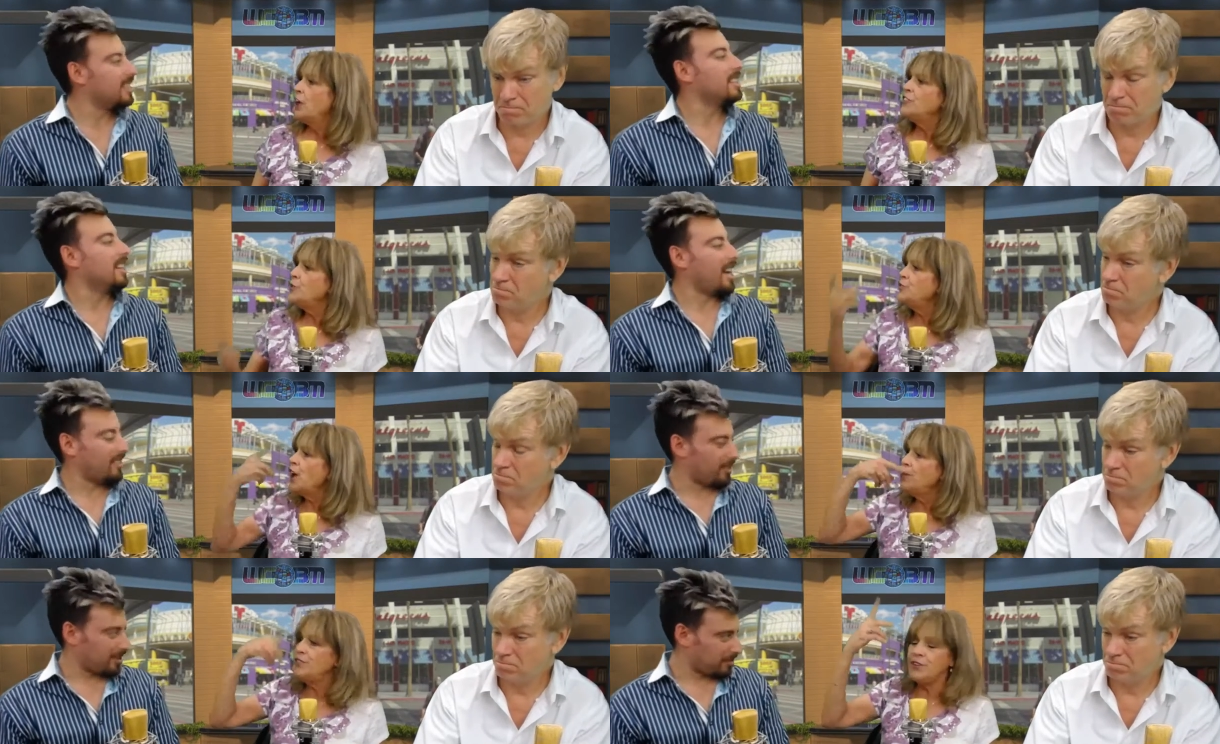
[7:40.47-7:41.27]

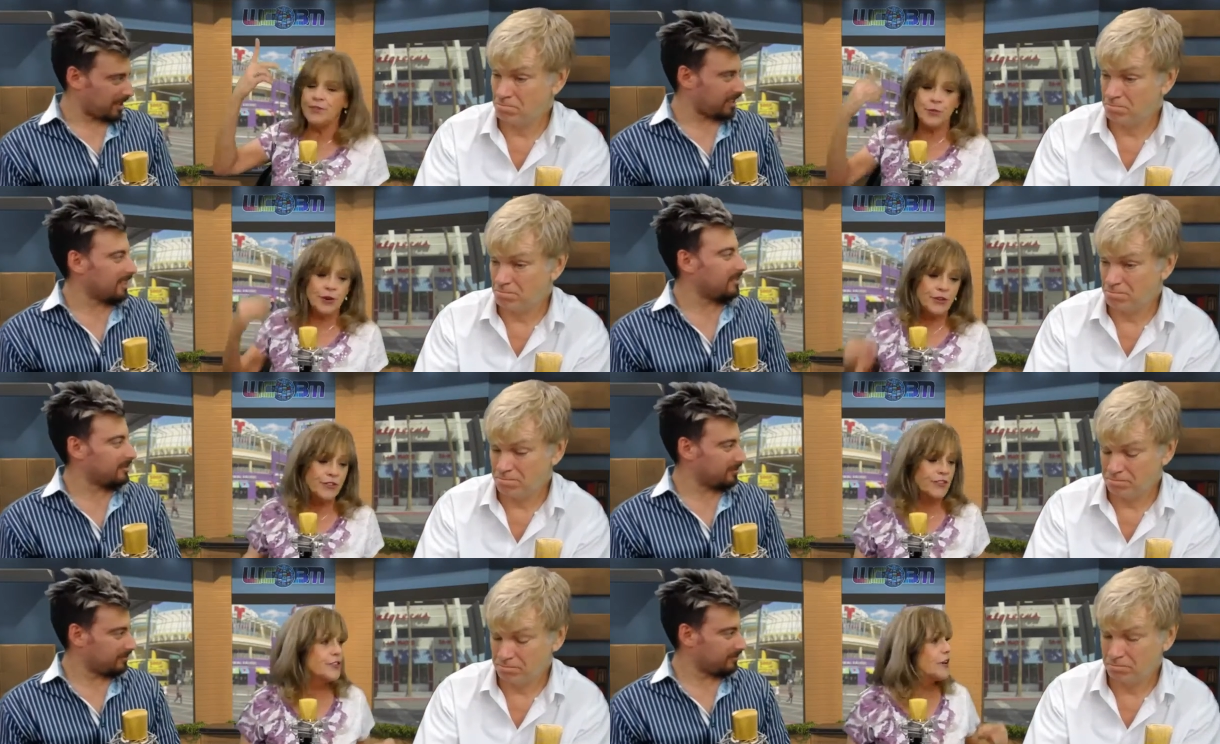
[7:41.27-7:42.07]
Speaker 1: Sometimes these words
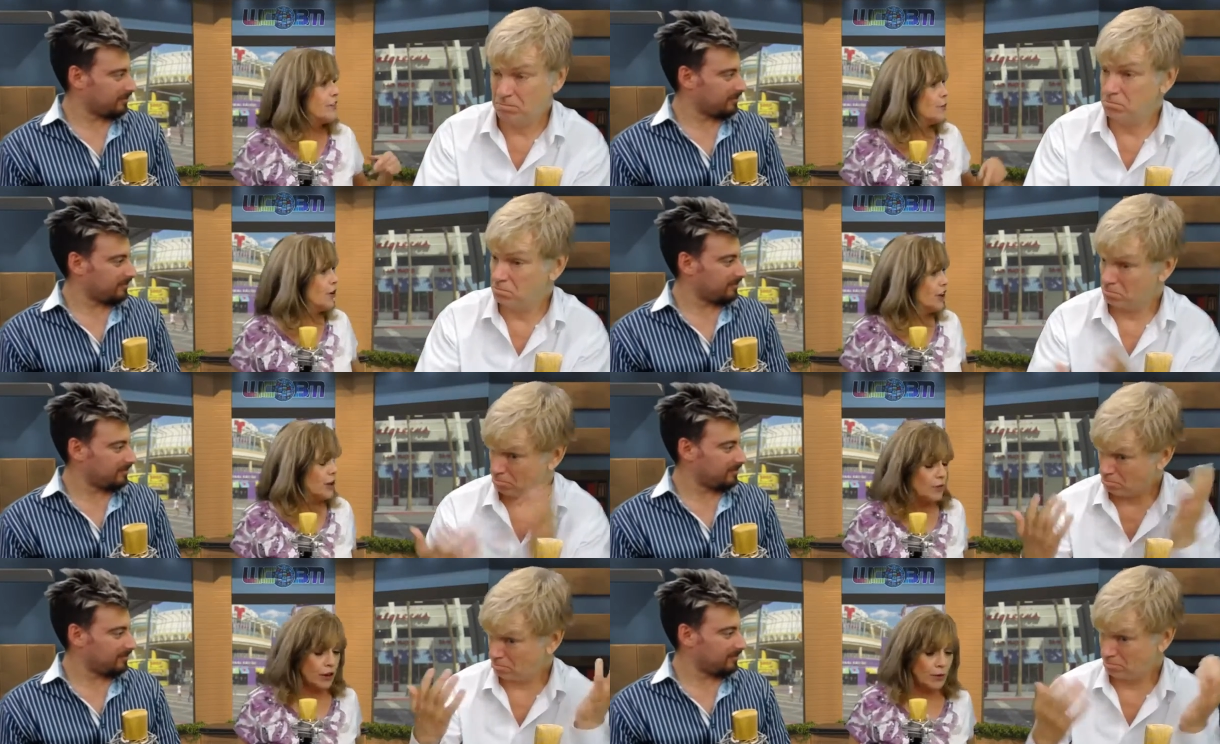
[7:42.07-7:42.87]
just don't even want to
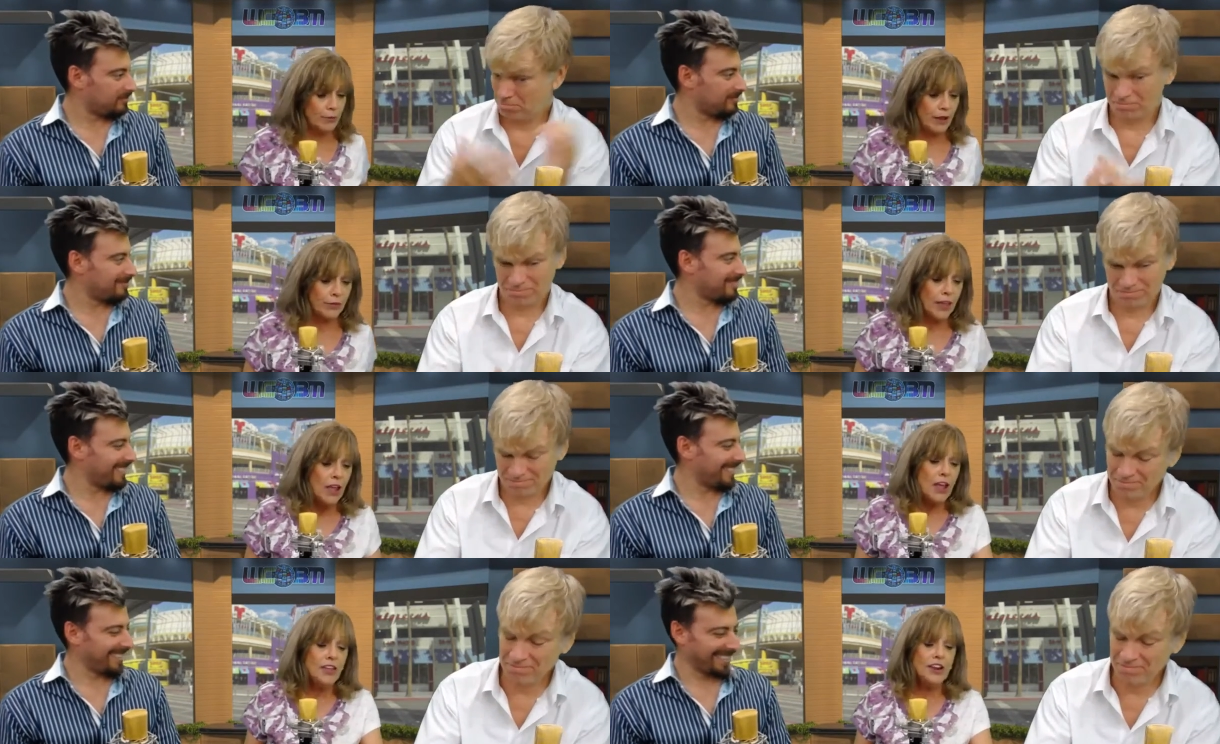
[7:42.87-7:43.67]
come out of my mouth.
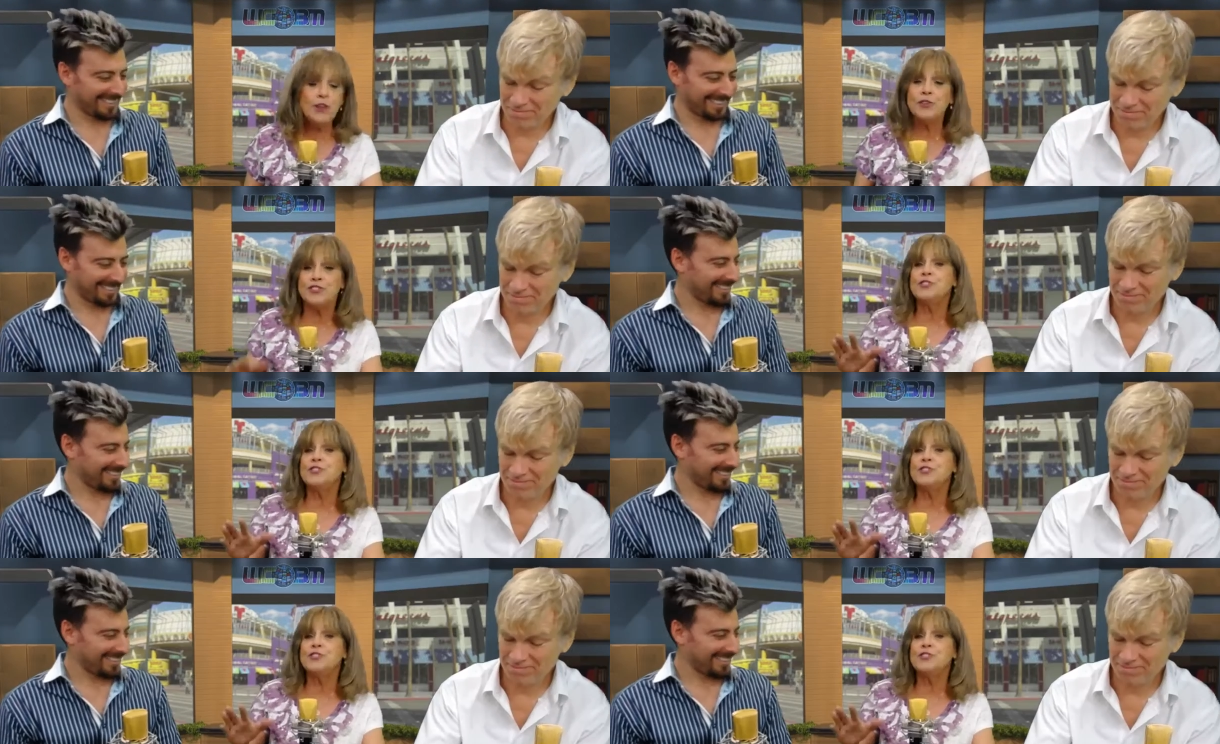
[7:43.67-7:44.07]
You know what